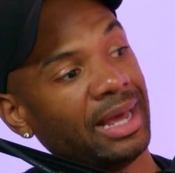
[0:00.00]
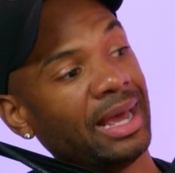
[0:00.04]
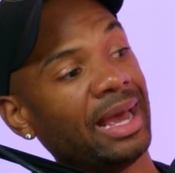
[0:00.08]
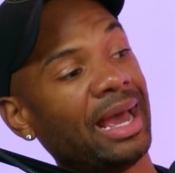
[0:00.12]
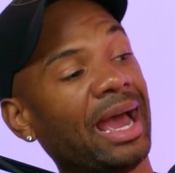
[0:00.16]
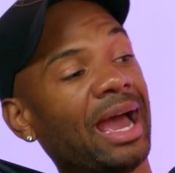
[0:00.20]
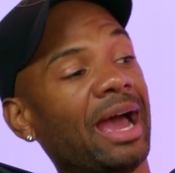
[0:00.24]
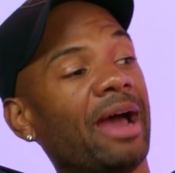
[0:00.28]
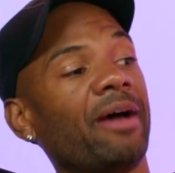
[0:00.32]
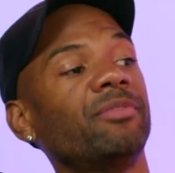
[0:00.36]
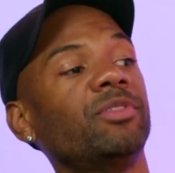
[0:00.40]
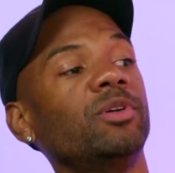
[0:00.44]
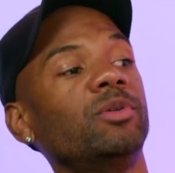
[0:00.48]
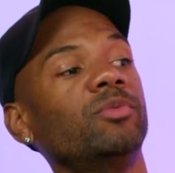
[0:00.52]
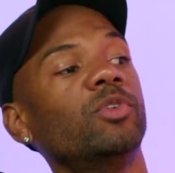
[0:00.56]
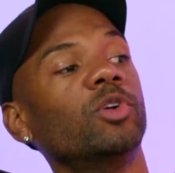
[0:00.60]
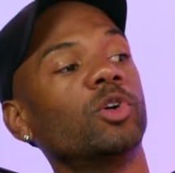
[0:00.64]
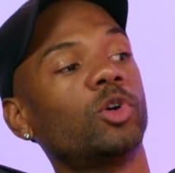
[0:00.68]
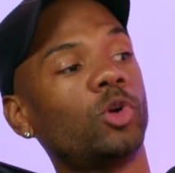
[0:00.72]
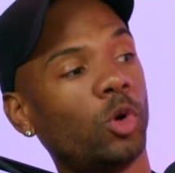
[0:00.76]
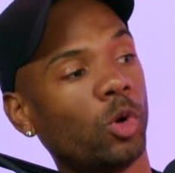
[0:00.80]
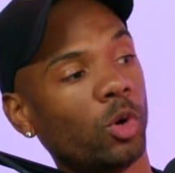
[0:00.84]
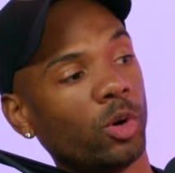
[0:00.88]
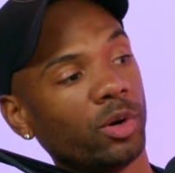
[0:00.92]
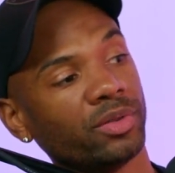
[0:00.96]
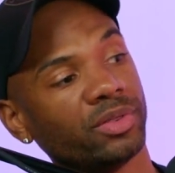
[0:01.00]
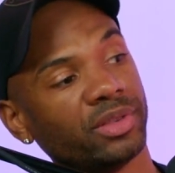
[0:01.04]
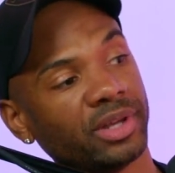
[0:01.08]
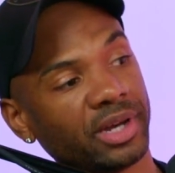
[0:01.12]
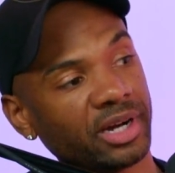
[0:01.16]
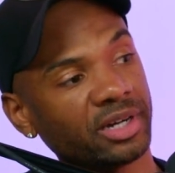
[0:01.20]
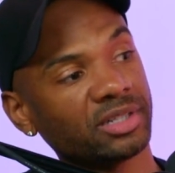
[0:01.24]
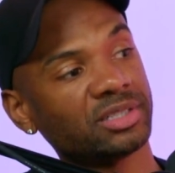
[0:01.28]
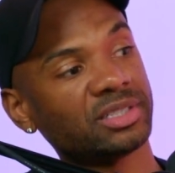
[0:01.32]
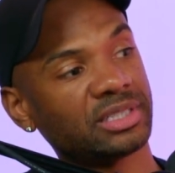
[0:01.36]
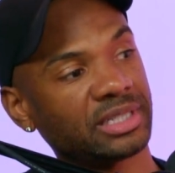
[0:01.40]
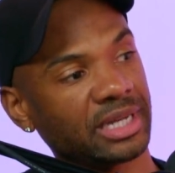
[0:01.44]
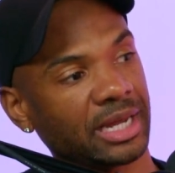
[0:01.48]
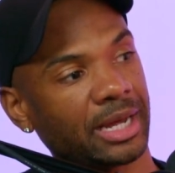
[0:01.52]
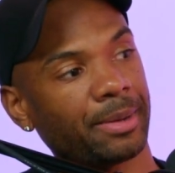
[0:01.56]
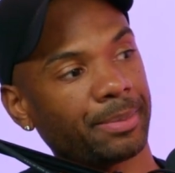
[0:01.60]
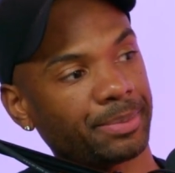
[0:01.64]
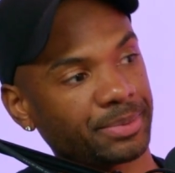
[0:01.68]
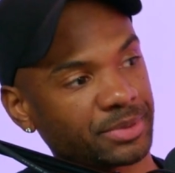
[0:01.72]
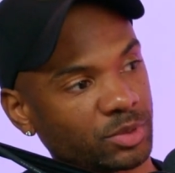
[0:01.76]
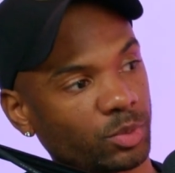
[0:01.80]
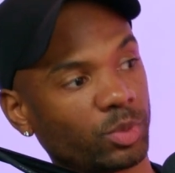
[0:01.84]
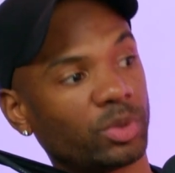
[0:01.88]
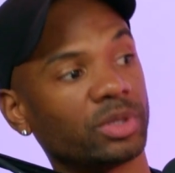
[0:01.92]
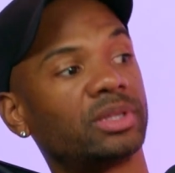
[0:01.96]
have them record their
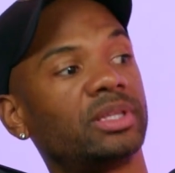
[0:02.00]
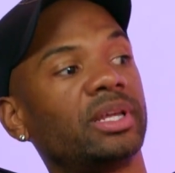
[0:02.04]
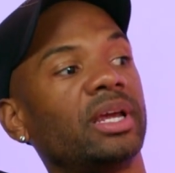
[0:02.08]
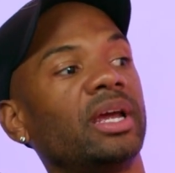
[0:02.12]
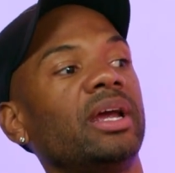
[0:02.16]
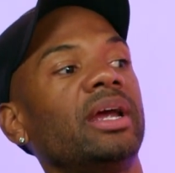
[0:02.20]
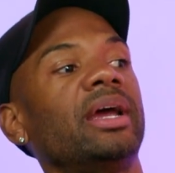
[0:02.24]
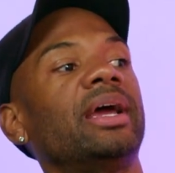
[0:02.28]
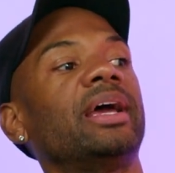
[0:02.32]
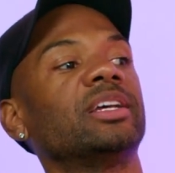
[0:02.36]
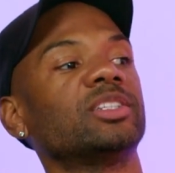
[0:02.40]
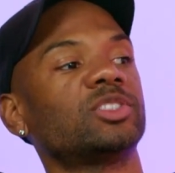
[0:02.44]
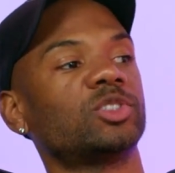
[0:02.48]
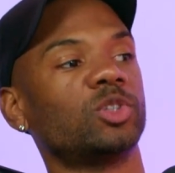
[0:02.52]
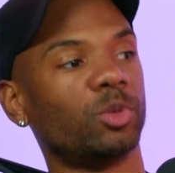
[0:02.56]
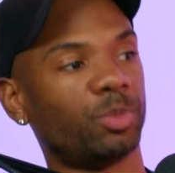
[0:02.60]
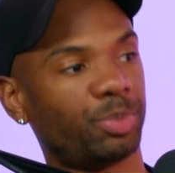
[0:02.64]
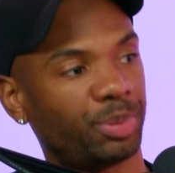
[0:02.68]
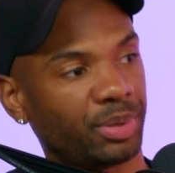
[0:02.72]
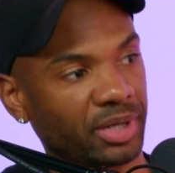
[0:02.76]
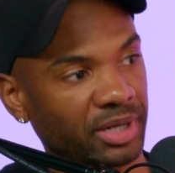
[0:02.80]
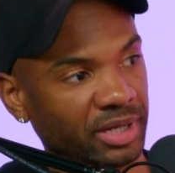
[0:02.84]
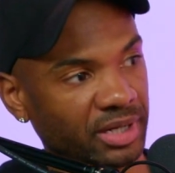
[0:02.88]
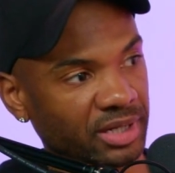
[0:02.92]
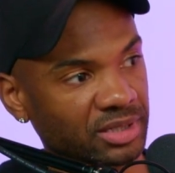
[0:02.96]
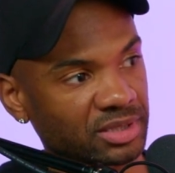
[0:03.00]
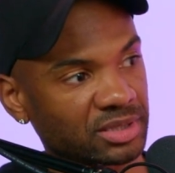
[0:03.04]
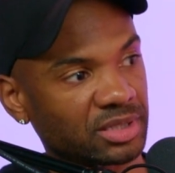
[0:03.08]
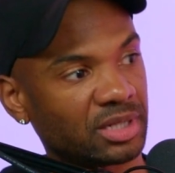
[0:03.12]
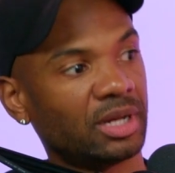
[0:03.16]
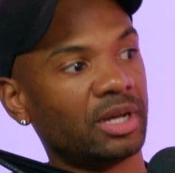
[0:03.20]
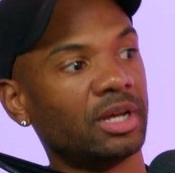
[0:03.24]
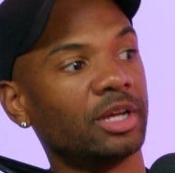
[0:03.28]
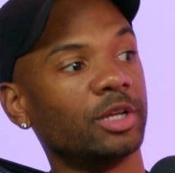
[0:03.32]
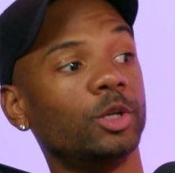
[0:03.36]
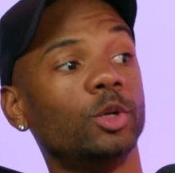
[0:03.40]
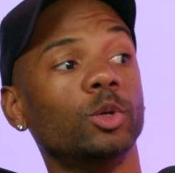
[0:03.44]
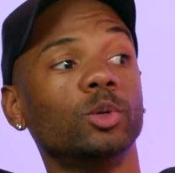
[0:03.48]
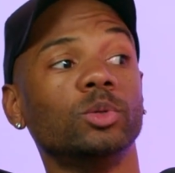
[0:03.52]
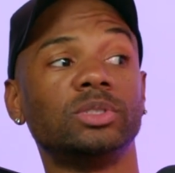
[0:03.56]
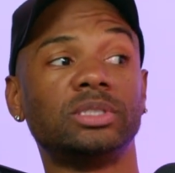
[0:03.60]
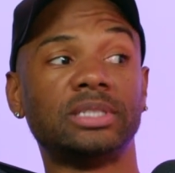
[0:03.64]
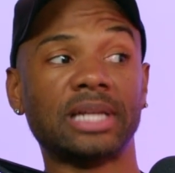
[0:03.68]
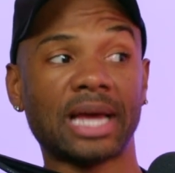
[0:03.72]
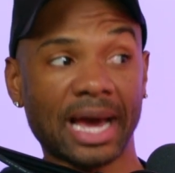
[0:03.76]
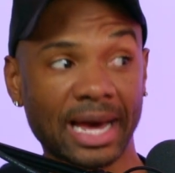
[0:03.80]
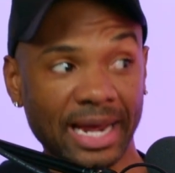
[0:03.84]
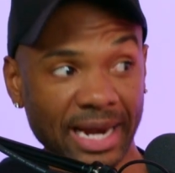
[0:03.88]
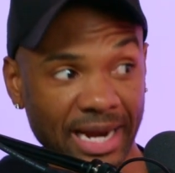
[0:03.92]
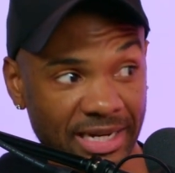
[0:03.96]
steps with their SOPs, use
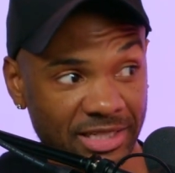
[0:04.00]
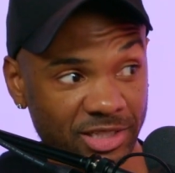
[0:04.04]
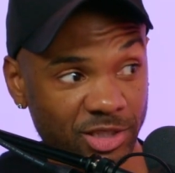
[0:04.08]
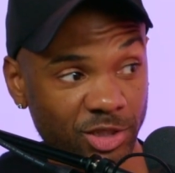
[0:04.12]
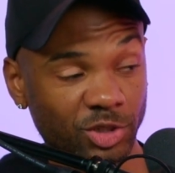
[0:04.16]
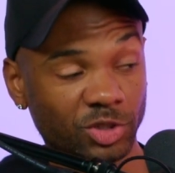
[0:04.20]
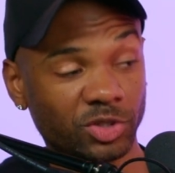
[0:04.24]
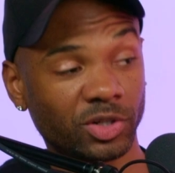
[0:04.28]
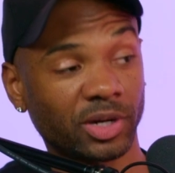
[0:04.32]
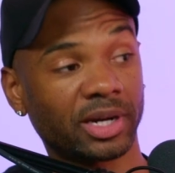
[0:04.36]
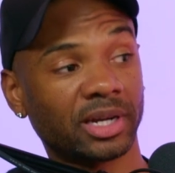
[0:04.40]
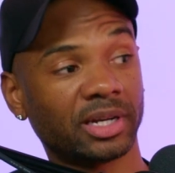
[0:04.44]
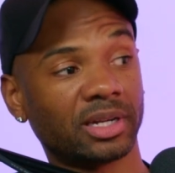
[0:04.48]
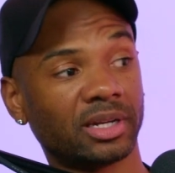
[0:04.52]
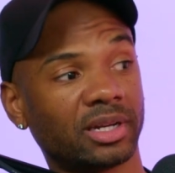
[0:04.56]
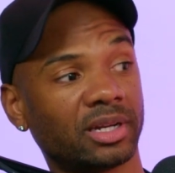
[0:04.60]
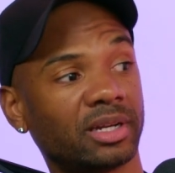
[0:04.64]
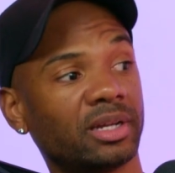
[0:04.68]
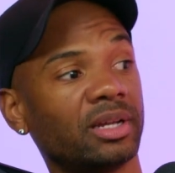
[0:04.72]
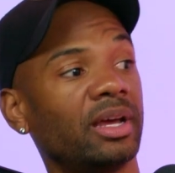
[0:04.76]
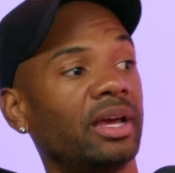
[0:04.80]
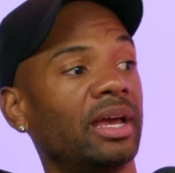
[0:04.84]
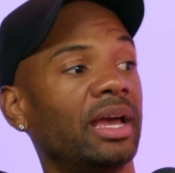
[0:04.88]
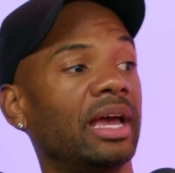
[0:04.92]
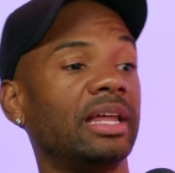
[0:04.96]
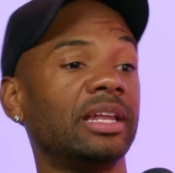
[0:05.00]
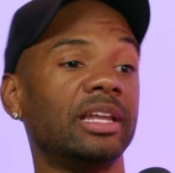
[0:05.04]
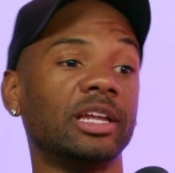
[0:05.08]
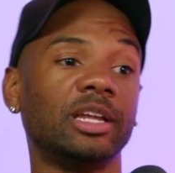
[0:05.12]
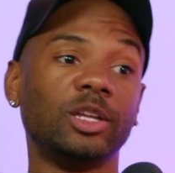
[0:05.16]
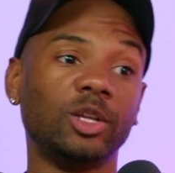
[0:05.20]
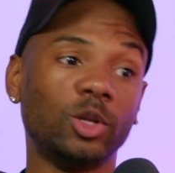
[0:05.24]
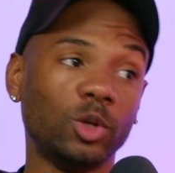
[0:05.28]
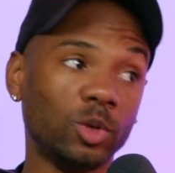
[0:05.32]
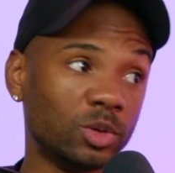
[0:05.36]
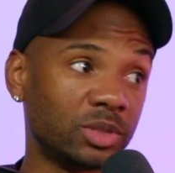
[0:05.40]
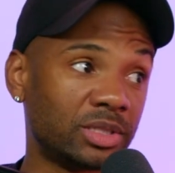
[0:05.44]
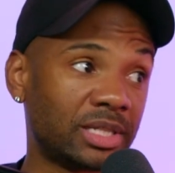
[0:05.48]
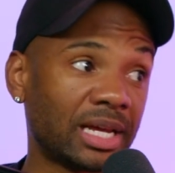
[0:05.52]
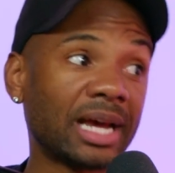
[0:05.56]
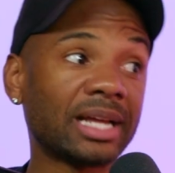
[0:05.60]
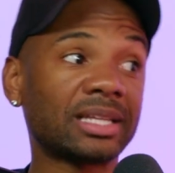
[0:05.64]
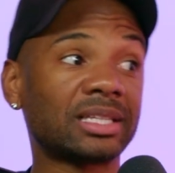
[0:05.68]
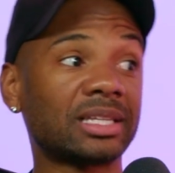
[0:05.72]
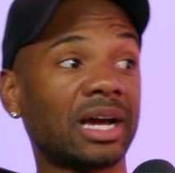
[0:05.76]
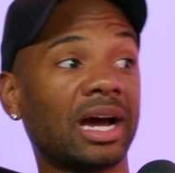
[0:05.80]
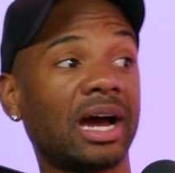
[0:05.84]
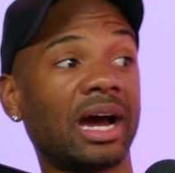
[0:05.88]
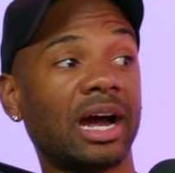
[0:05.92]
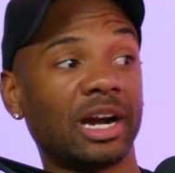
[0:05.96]
that as a training, and then use that
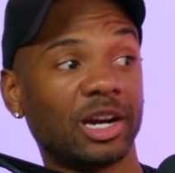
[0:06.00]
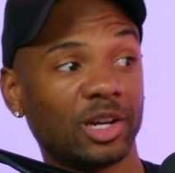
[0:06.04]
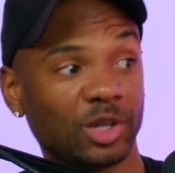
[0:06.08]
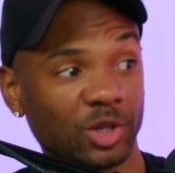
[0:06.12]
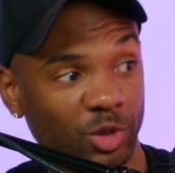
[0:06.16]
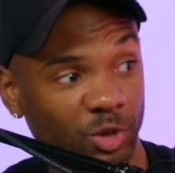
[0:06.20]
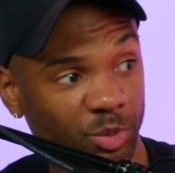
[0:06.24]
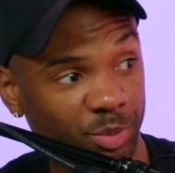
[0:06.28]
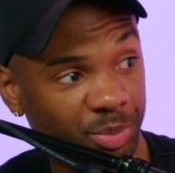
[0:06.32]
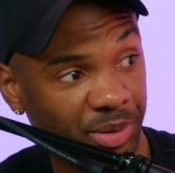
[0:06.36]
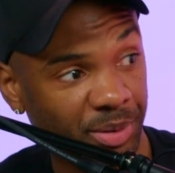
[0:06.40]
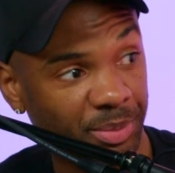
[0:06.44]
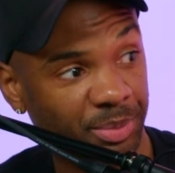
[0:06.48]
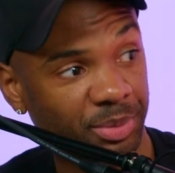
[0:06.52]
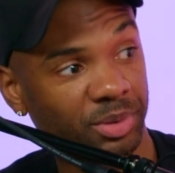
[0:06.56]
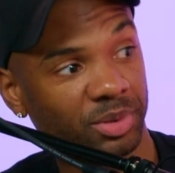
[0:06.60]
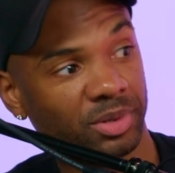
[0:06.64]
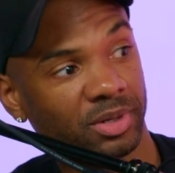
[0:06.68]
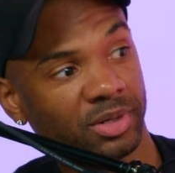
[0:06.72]
to hire new people.